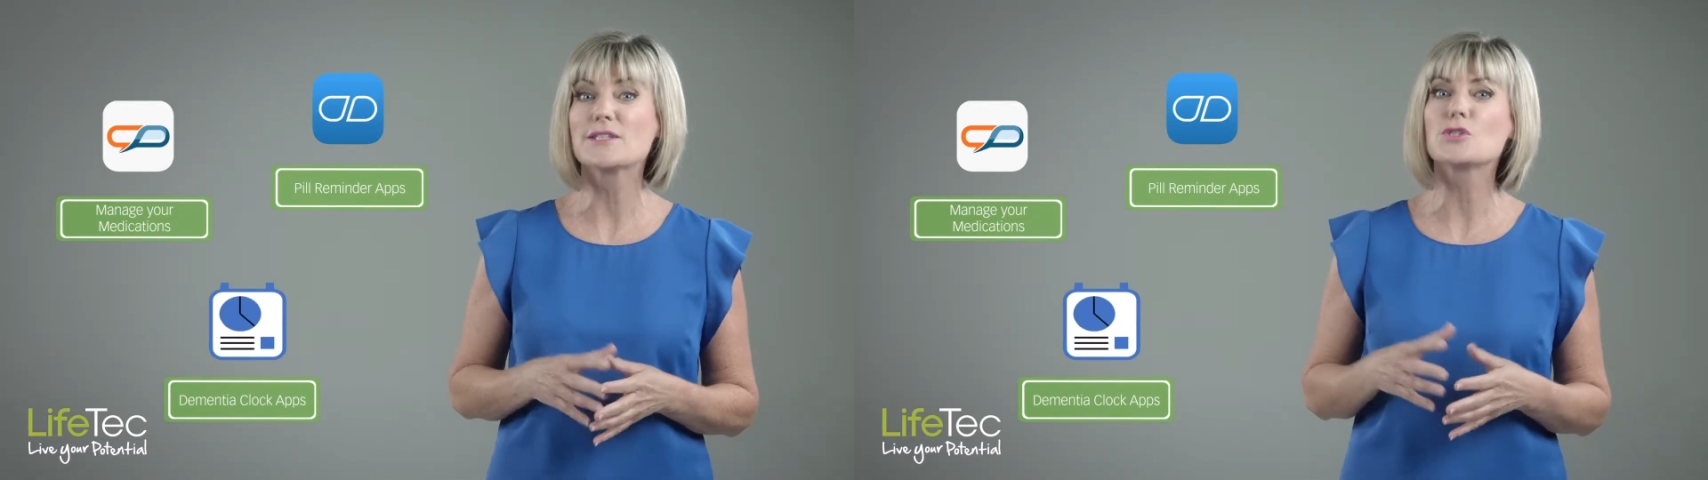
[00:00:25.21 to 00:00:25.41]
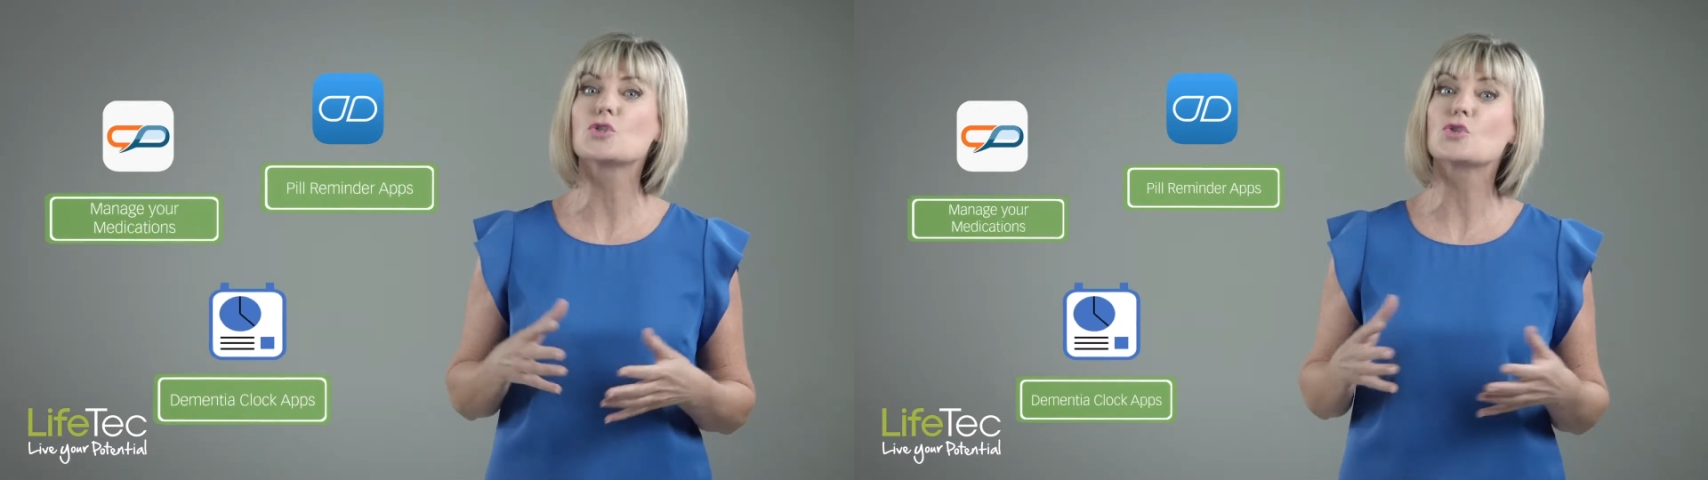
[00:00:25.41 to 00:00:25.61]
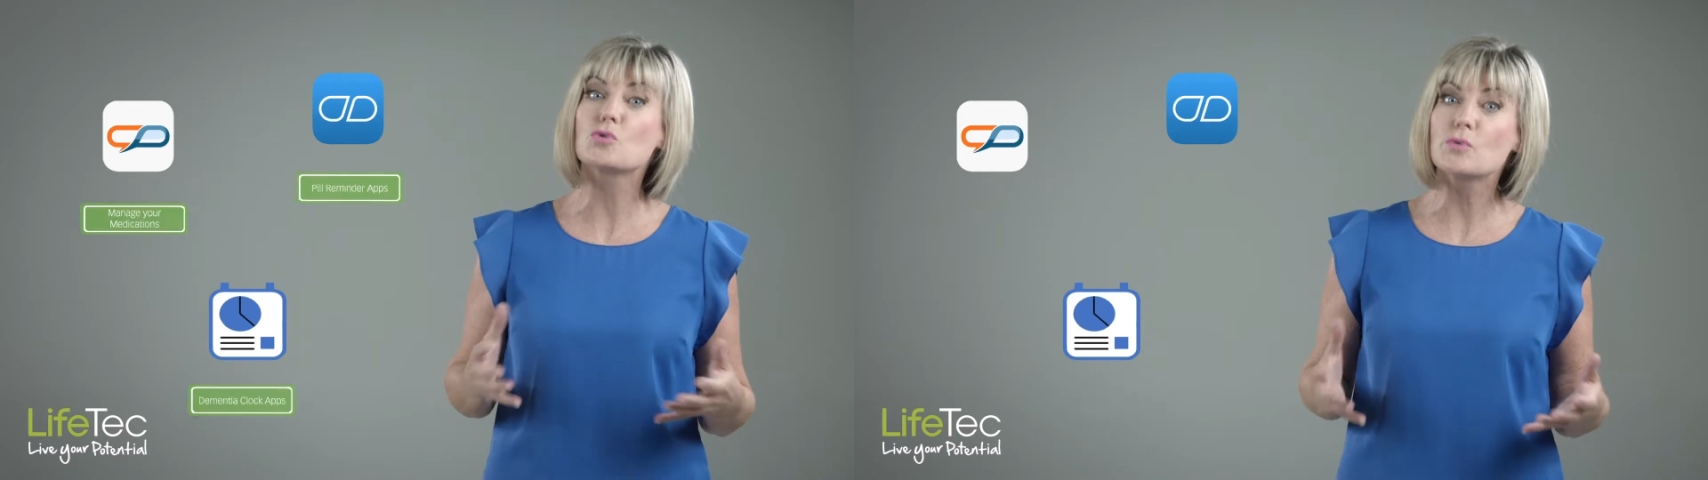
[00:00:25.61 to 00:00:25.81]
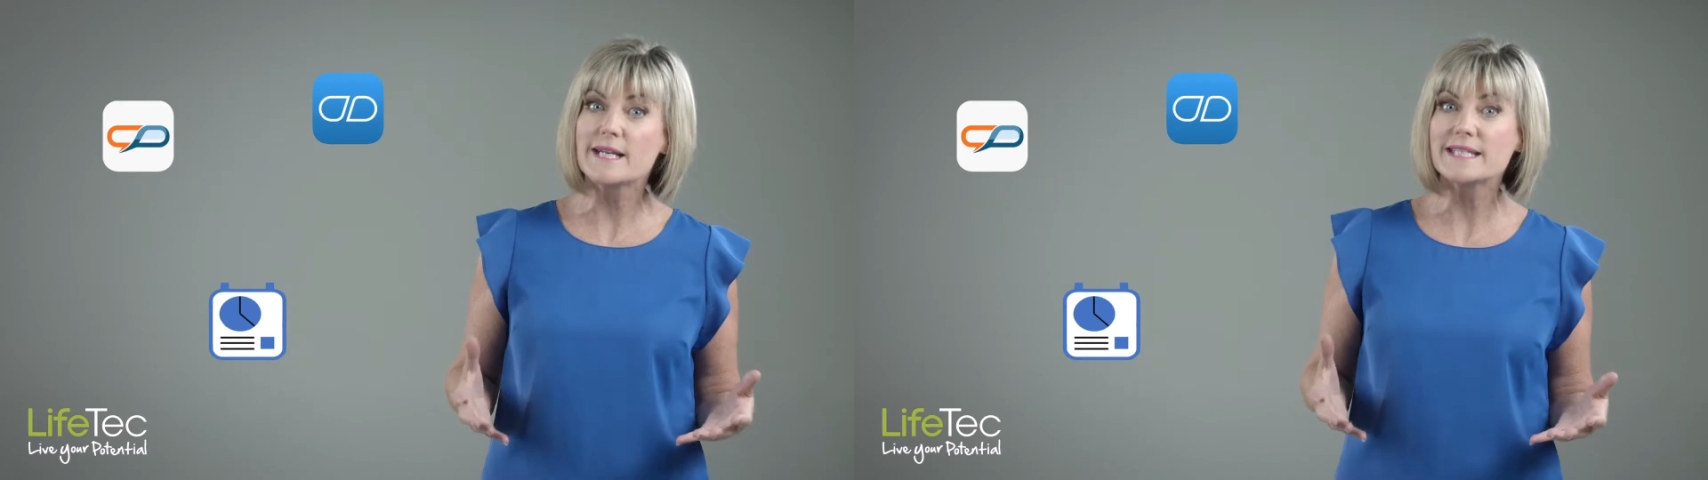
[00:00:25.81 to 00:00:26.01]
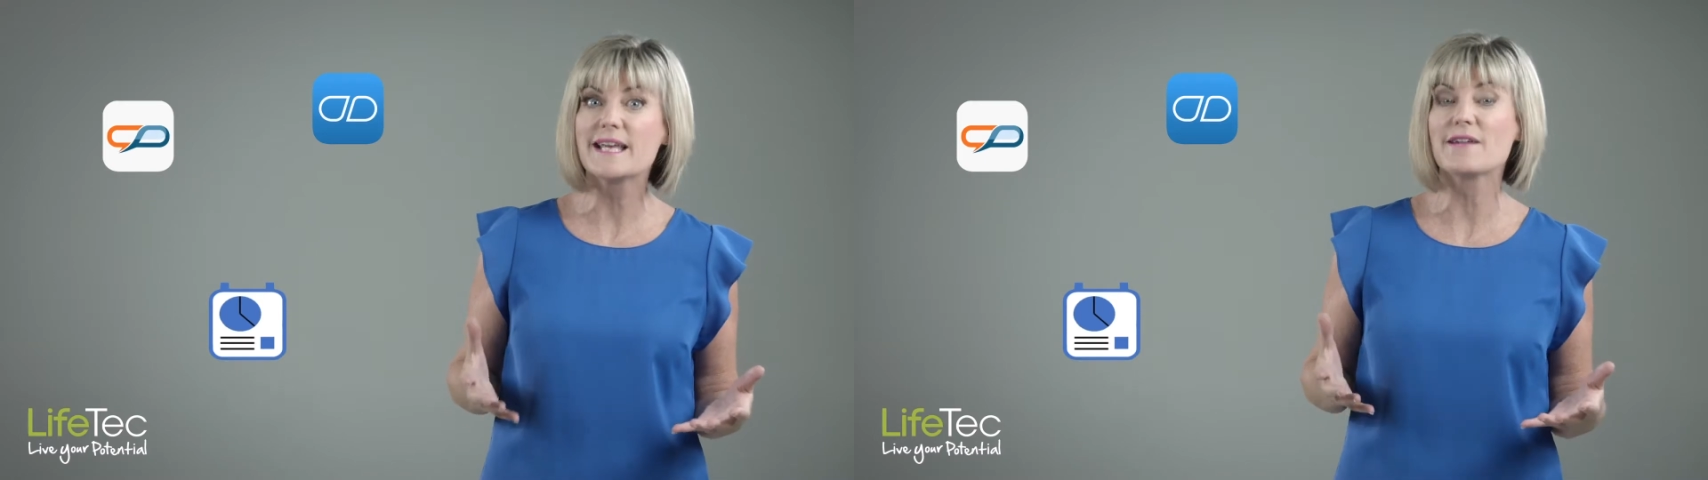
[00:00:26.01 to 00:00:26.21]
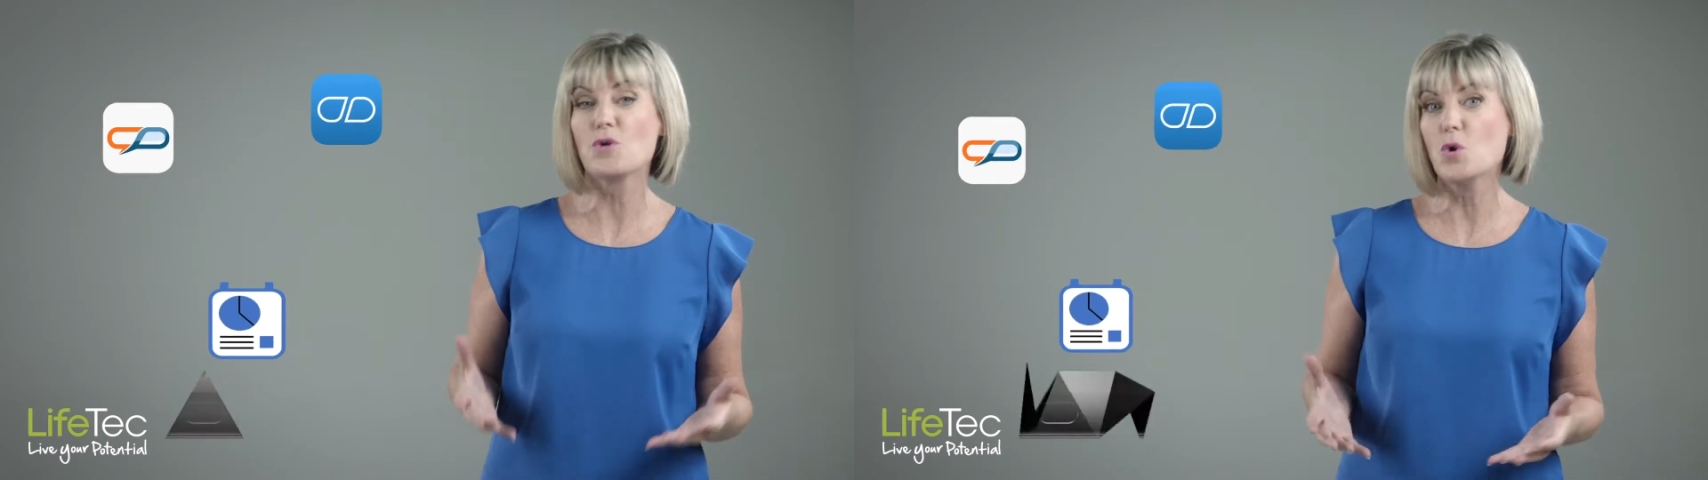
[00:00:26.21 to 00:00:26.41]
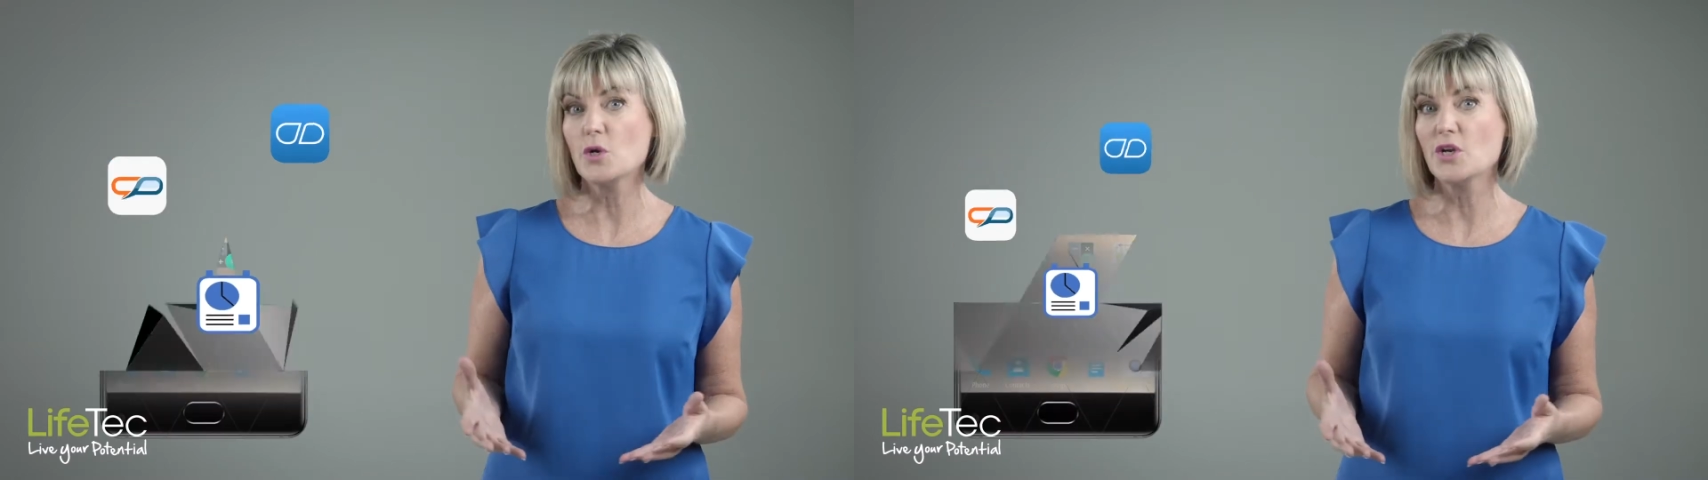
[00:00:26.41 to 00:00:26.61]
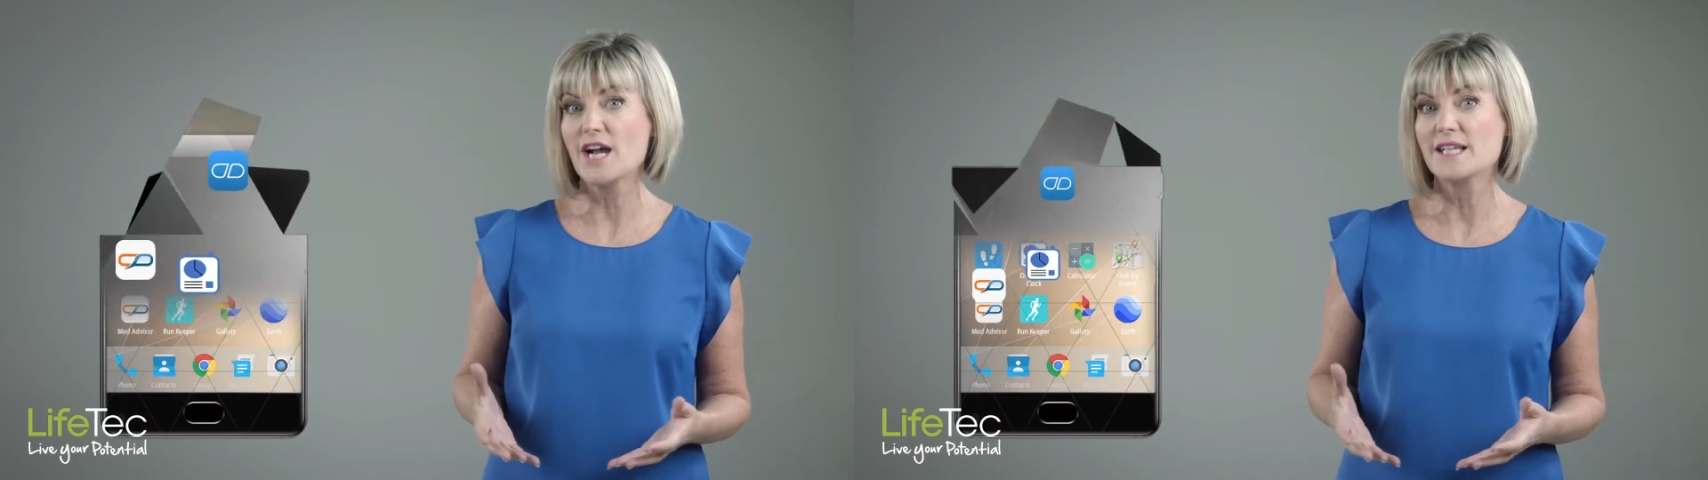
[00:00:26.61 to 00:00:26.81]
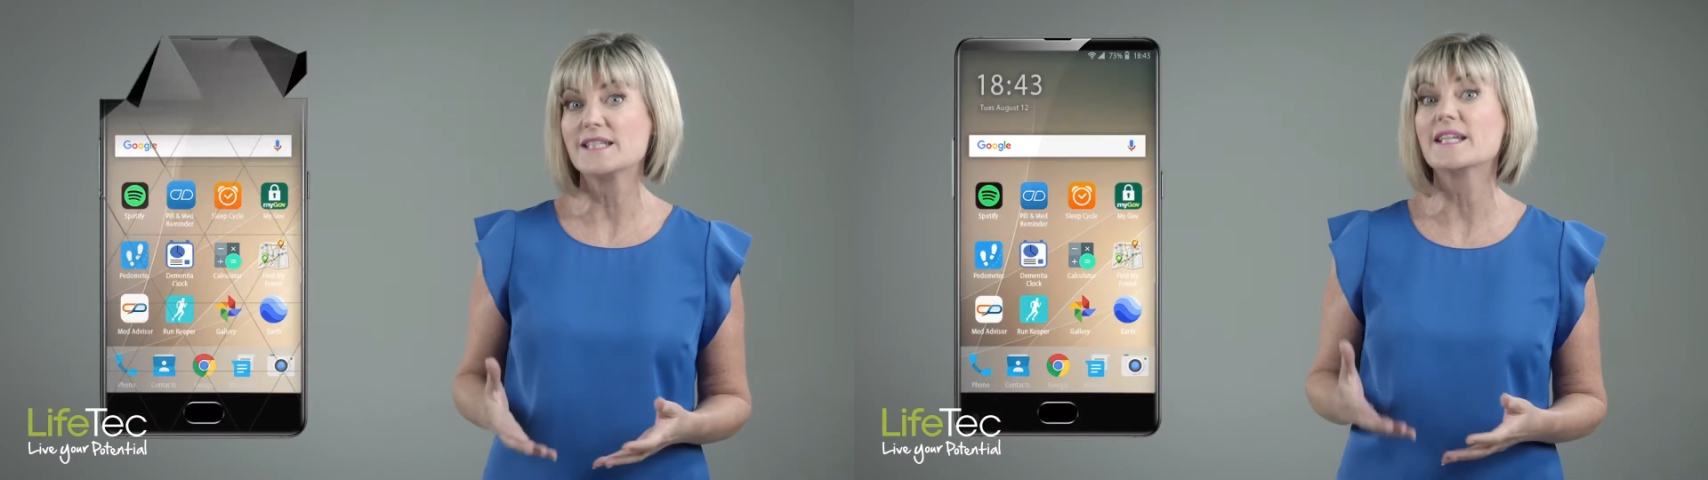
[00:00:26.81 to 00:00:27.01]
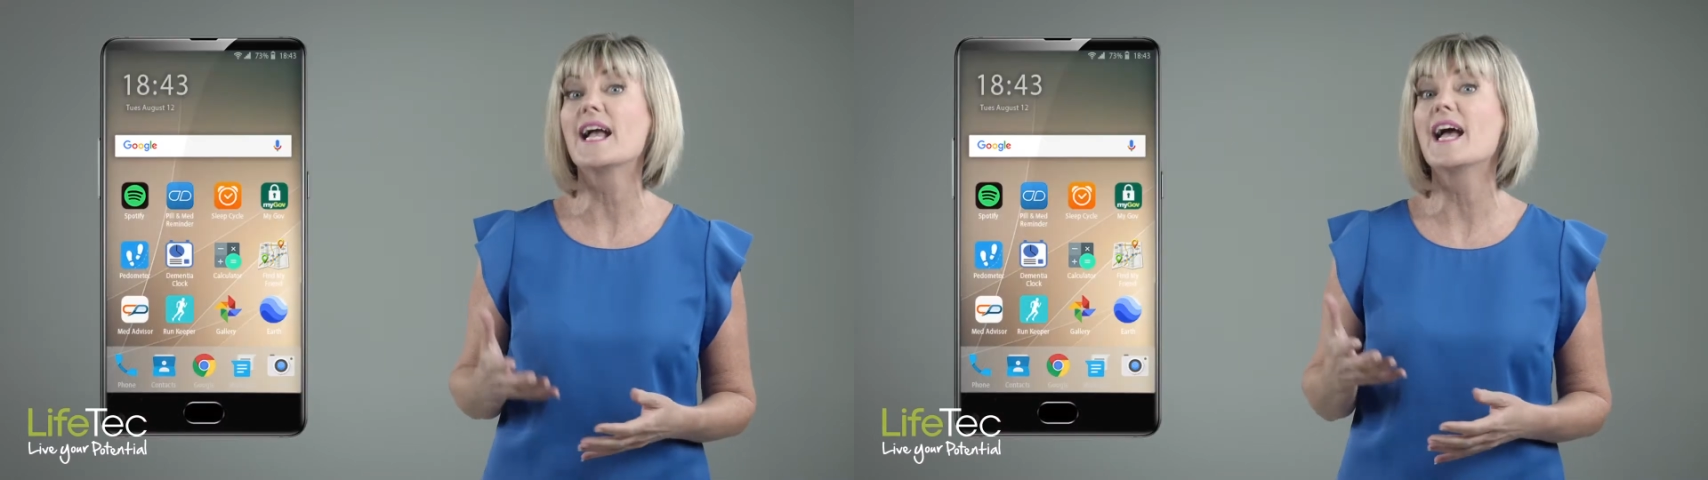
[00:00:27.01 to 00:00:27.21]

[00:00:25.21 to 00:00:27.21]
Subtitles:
the stress out of organising